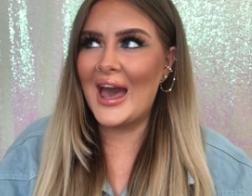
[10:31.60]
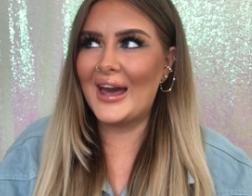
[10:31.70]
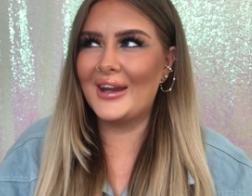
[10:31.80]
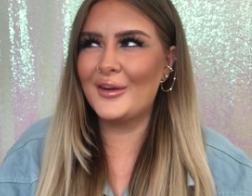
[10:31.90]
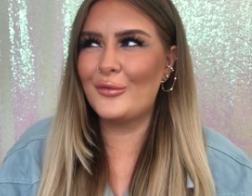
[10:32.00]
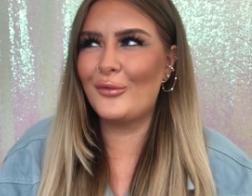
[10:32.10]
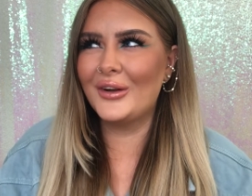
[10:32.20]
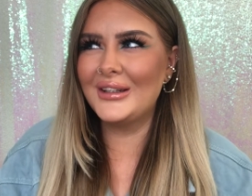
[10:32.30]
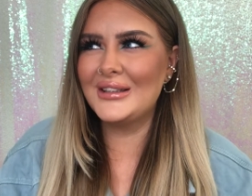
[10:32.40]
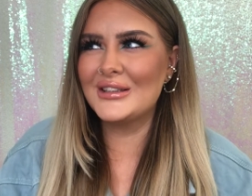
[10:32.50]
and I have
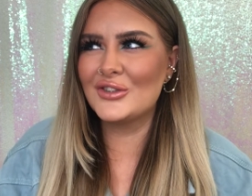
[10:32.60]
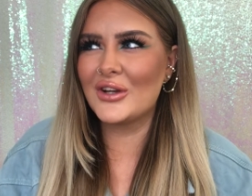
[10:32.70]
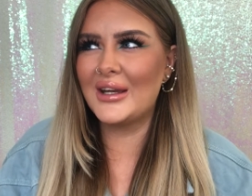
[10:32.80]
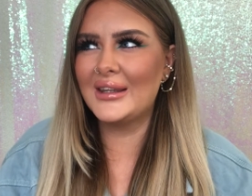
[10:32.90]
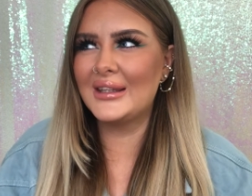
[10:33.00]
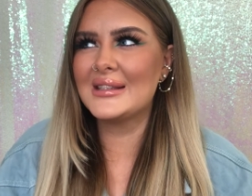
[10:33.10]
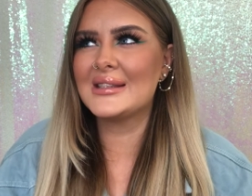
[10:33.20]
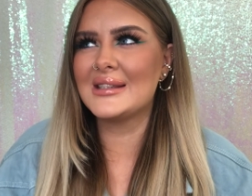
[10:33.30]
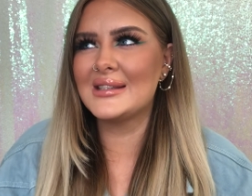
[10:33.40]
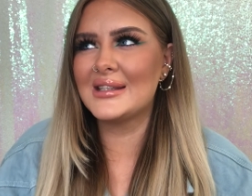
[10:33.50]
wanted to try this
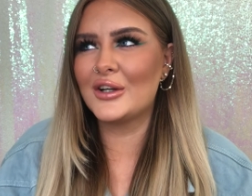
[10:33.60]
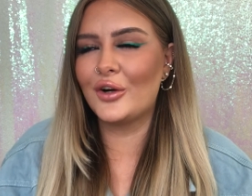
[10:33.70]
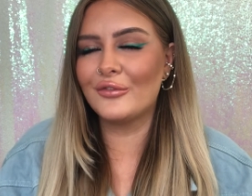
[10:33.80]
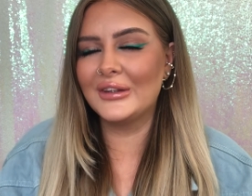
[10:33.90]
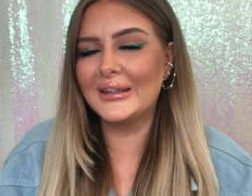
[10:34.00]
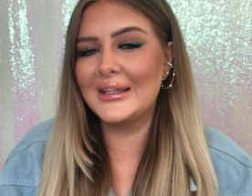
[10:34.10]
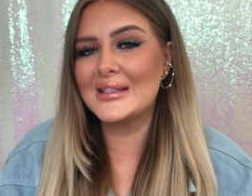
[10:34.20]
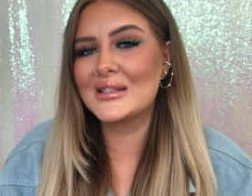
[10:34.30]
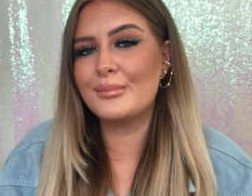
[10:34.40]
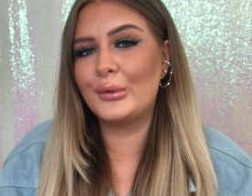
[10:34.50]
since it got
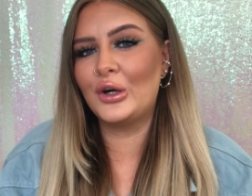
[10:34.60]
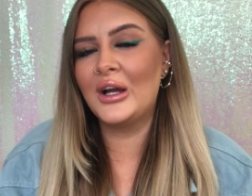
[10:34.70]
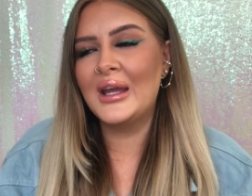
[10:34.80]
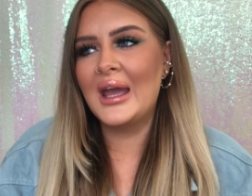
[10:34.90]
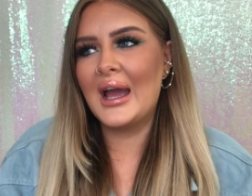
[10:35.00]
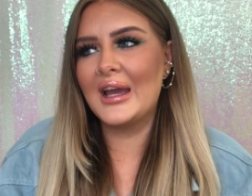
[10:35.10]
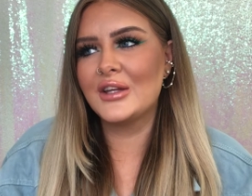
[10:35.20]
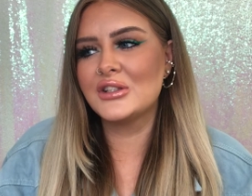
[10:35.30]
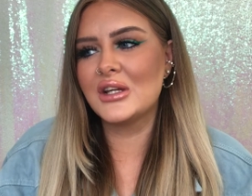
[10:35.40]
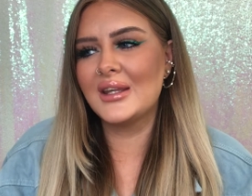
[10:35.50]
released, but
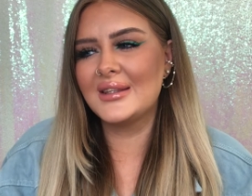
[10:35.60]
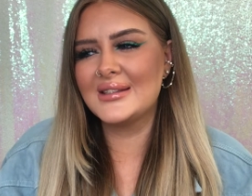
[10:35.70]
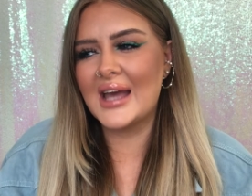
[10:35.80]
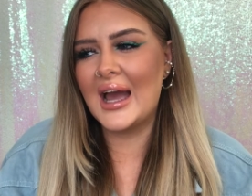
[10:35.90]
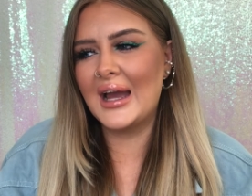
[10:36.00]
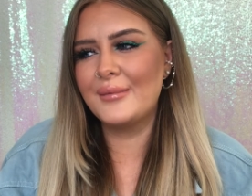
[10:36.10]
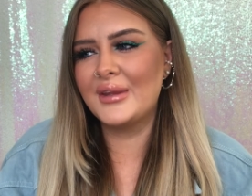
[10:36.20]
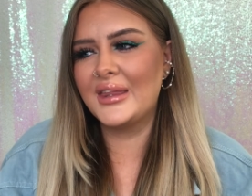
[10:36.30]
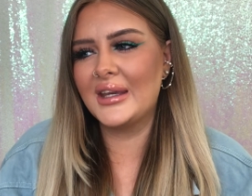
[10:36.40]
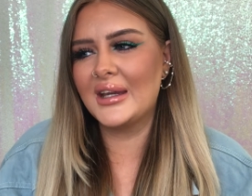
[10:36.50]
at the time I
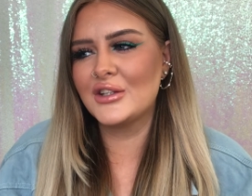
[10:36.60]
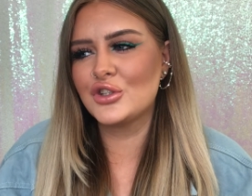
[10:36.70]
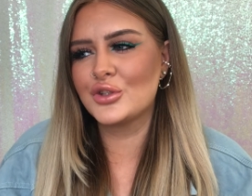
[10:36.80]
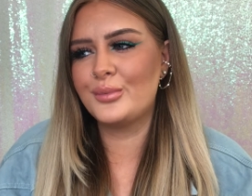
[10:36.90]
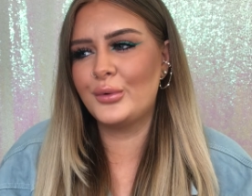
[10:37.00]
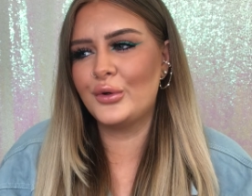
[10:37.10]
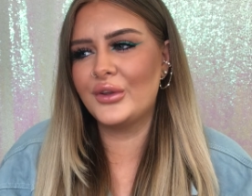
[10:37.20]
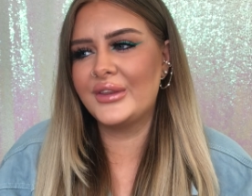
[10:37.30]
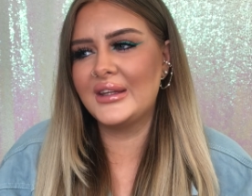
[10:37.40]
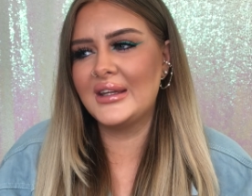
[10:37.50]
think I'd just
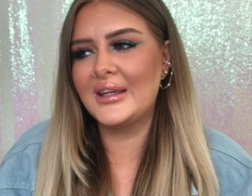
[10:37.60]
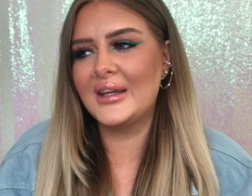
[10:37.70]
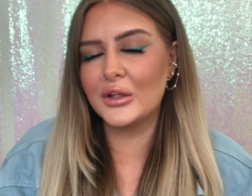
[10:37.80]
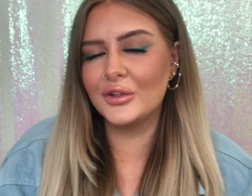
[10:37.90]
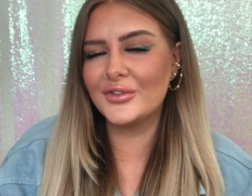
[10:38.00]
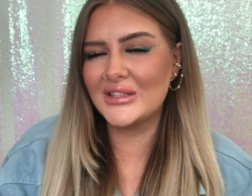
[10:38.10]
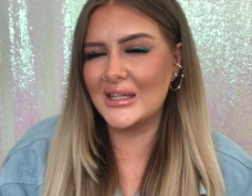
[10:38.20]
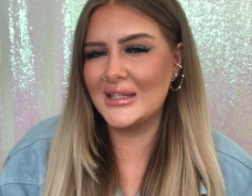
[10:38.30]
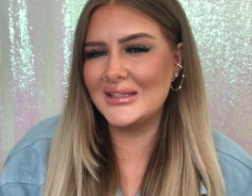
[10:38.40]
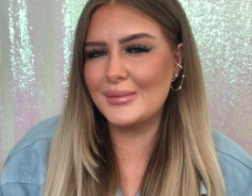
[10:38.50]
bought the Love
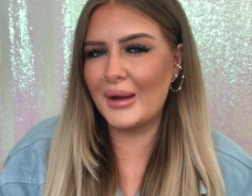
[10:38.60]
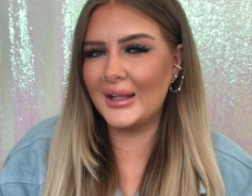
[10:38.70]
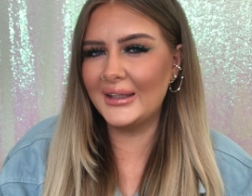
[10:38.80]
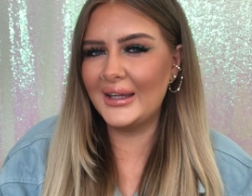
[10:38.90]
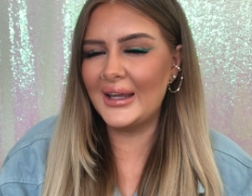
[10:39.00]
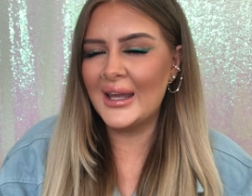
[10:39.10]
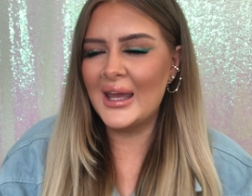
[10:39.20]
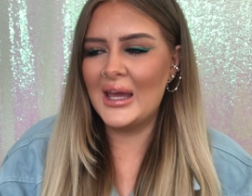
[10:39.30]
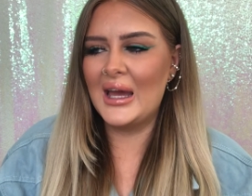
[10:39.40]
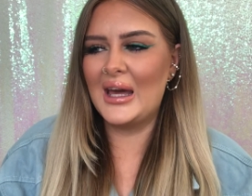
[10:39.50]
Tahiti palette,
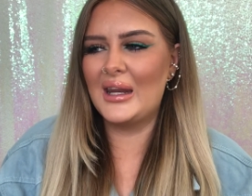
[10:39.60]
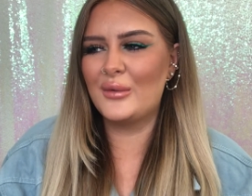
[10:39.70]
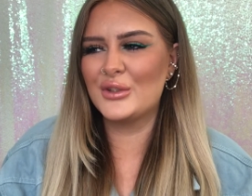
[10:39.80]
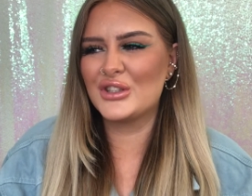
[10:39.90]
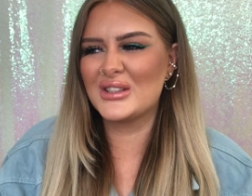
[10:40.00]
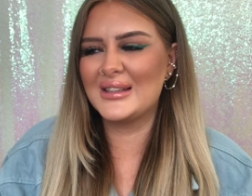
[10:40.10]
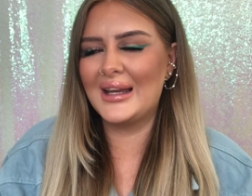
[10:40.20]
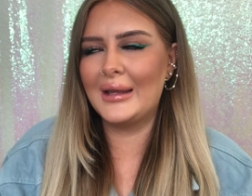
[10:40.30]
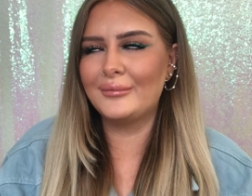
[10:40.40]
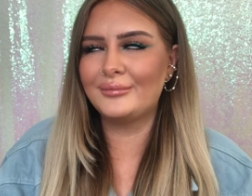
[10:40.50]
and I was just
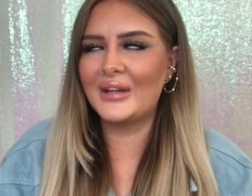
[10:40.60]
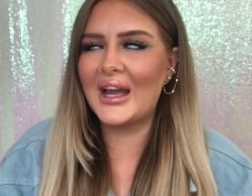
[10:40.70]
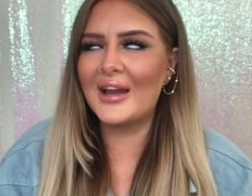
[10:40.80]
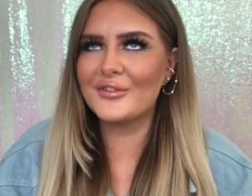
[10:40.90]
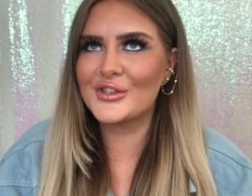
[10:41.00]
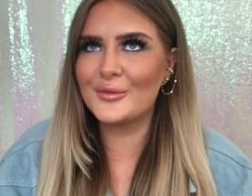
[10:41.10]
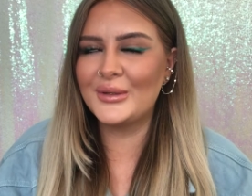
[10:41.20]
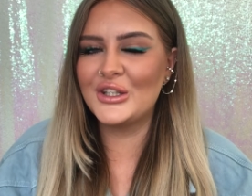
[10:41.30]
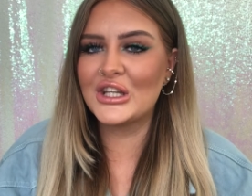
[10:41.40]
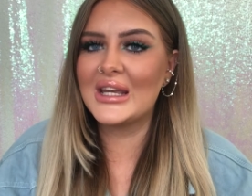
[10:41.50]
like, I have so
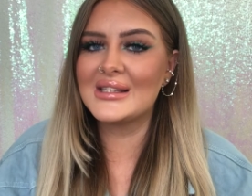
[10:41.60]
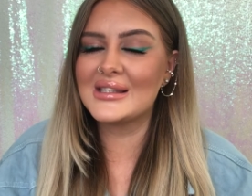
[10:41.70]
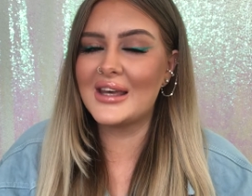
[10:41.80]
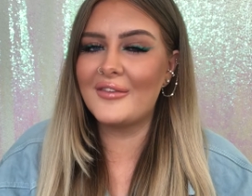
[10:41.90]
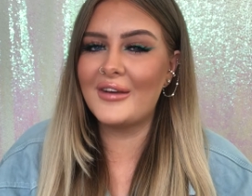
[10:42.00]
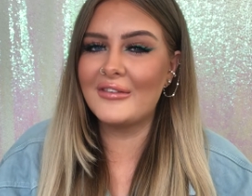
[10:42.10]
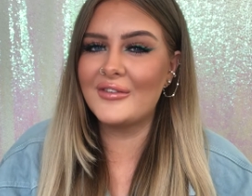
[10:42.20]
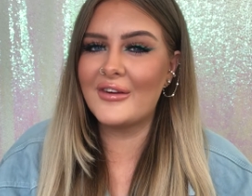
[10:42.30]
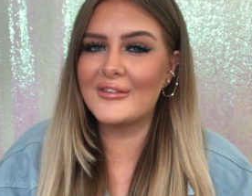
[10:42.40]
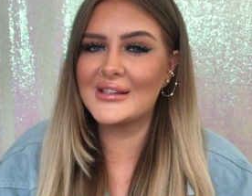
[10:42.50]
many shades that are very,
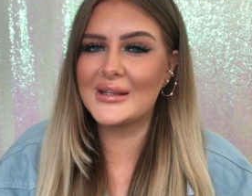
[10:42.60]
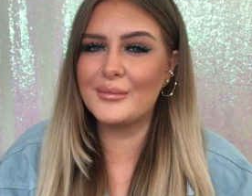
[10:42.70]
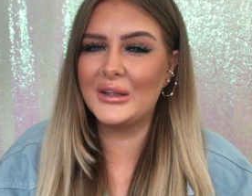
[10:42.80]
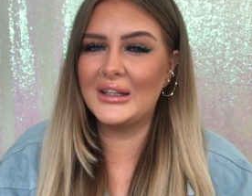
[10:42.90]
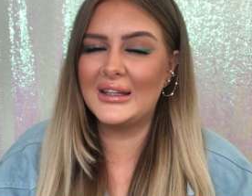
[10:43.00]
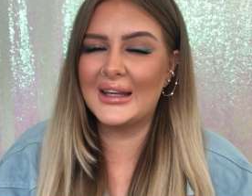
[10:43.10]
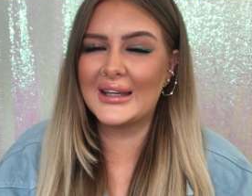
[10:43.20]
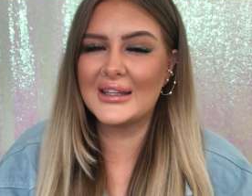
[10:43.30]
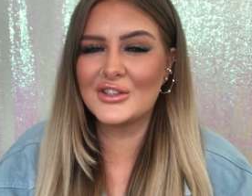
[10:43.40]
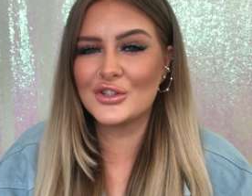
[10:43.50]
very similar, like
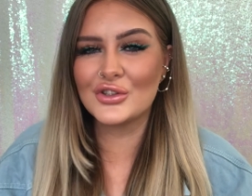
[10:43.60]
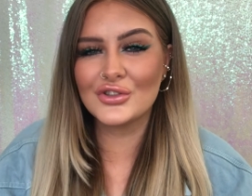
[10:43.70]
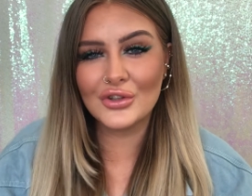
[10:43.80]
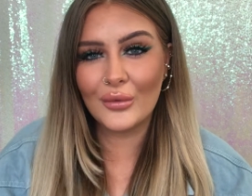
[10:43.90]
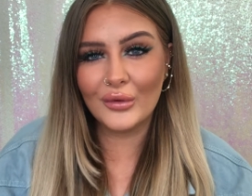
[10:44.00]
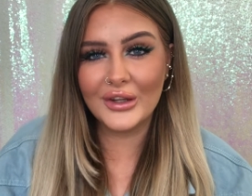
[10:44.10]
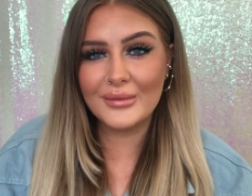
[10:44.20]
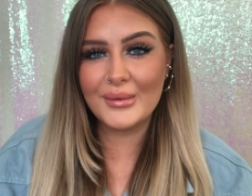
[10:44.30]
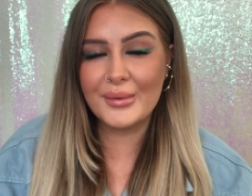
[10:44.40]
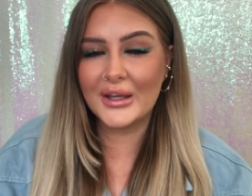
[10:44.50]
it's just not
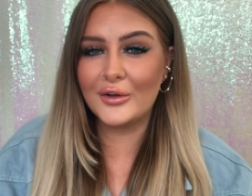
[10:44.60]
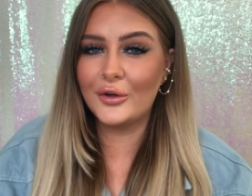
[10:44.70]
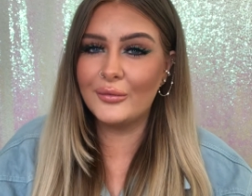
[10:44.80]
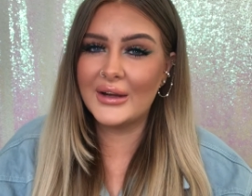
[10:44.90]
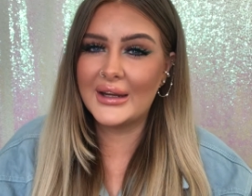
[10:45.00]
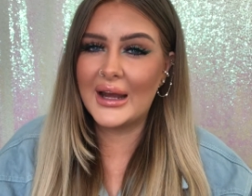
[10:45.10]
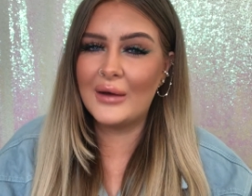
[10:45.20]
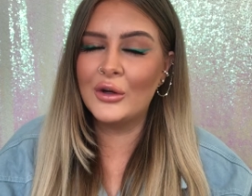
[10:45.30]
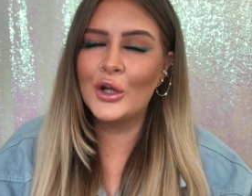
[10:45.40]
worth me picking up right now.